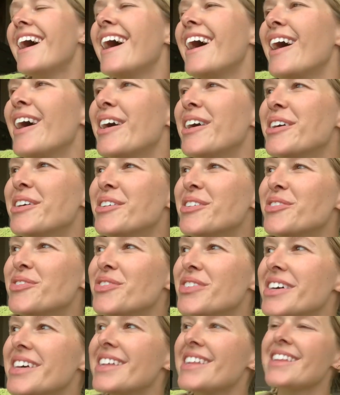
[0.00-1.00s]

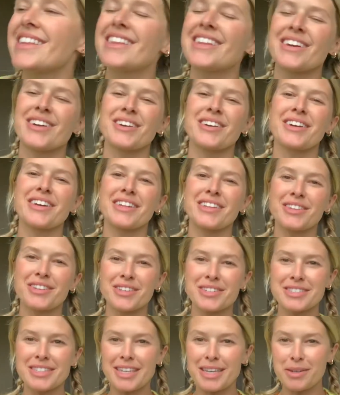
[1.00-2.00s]
um, there it
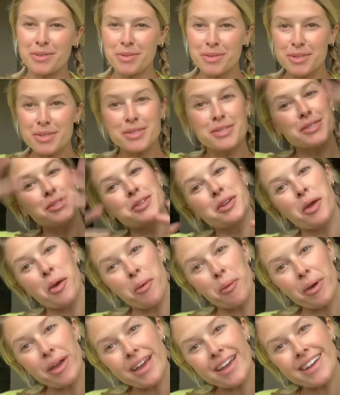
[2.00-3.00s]
looked like it was
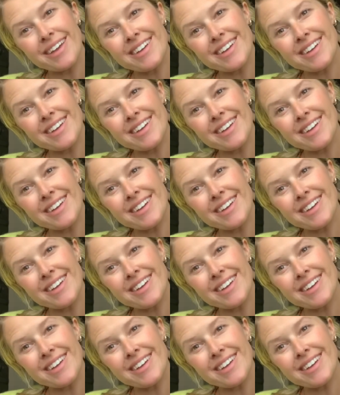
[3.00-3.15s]
snowing